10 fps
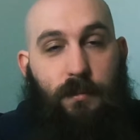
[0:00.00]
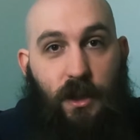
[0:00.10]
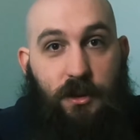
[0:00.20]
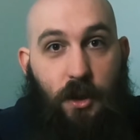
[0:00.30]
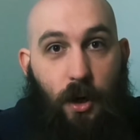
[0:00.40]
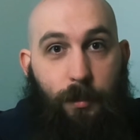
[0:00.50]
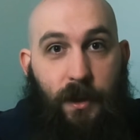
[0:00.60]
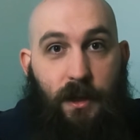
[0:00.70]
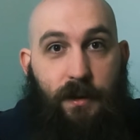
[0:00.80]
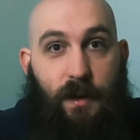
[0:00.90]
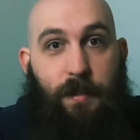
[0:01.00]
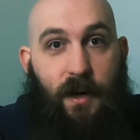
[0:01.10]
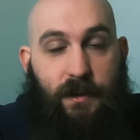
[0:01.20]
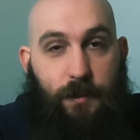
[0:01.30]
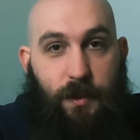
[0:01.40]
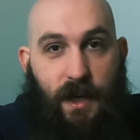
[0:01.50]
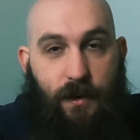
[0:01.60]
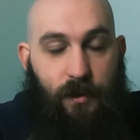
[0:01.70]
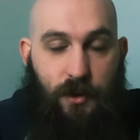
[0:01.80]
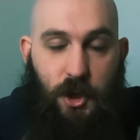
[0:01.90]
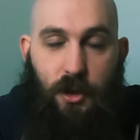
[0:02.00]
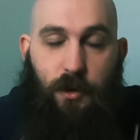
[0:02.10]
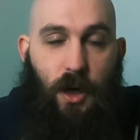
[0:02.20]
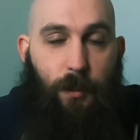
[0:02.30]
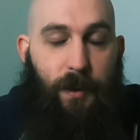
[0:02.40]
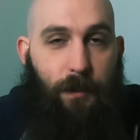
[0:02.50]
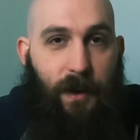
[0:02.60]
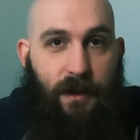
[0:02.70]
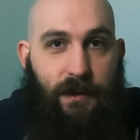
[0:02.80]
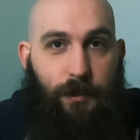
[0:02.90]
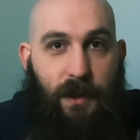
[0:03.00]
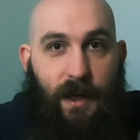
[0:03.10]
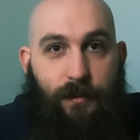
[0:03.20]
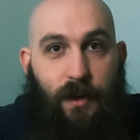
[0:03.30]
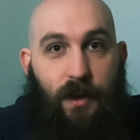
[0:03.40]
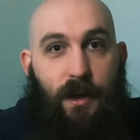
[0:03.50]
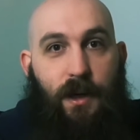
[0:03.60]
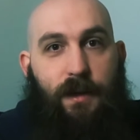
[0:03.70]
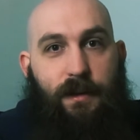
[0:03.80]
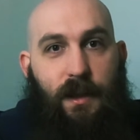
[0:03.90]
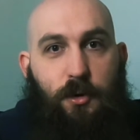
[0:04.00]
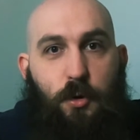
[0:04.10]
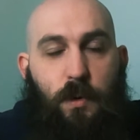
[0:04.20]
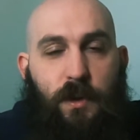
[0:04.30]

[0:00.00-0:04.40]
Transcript: does copy the parents' behavior. Children copy the parents' behavior, they do